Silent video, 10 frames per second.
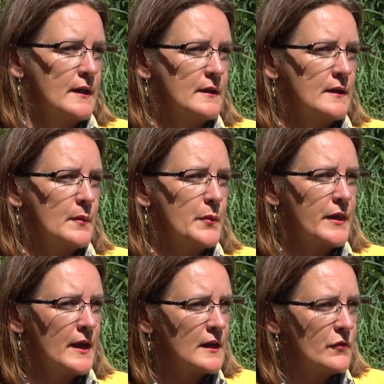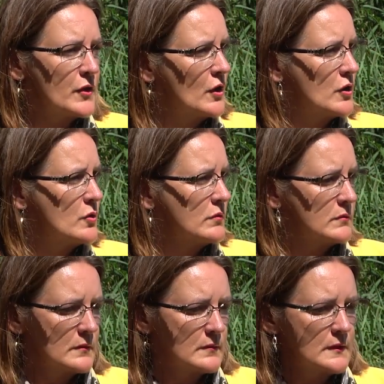But then if you go,
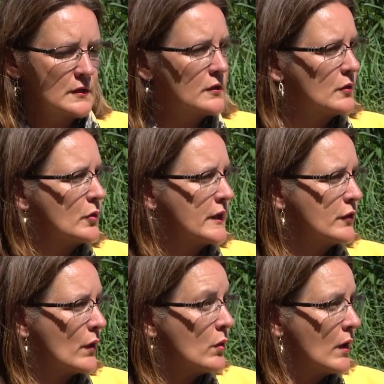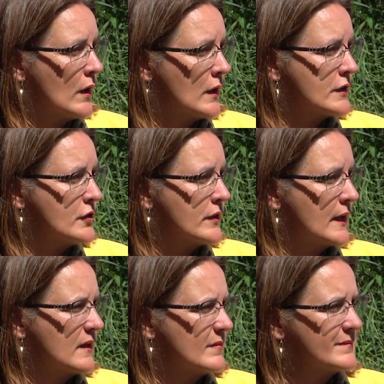look in your own heart, you
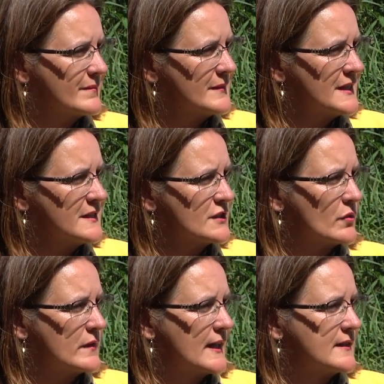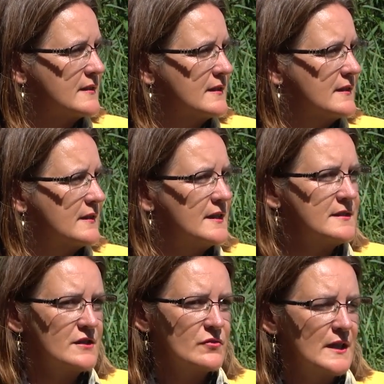think, is this correct?
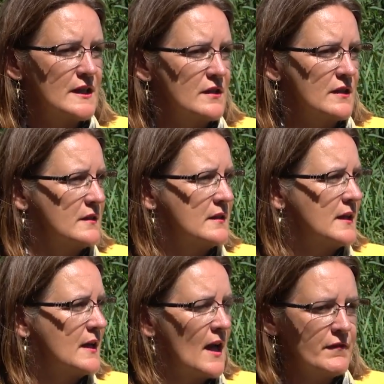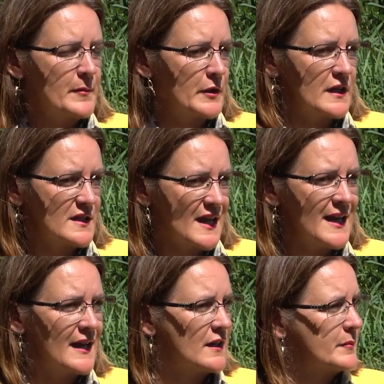Is this really? Everybody is
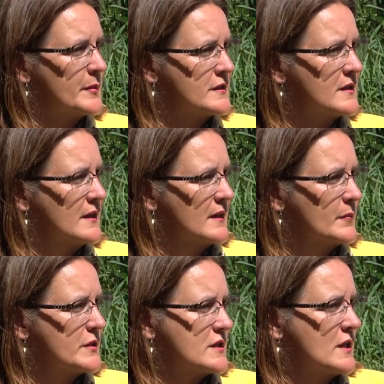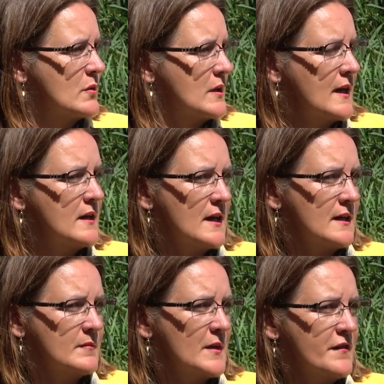saying it, but still,
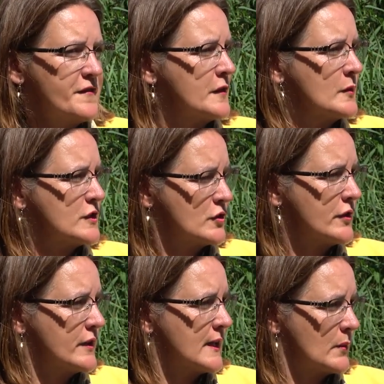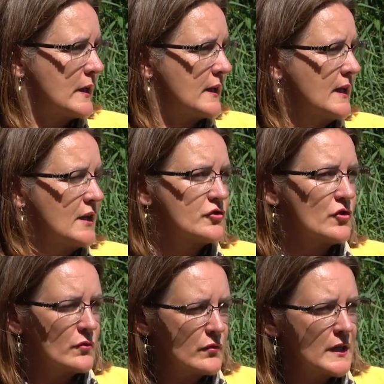I feel it's not that way.
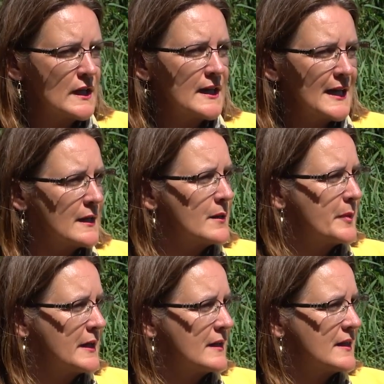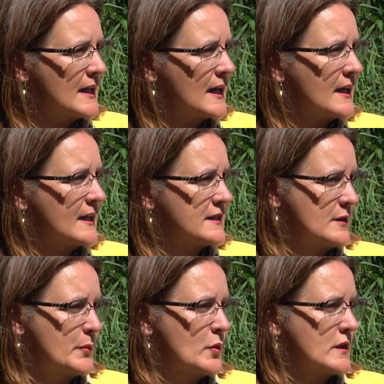So really independent thinking is
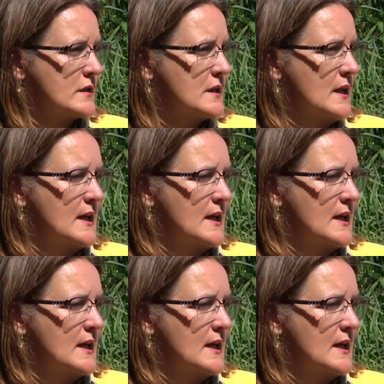important.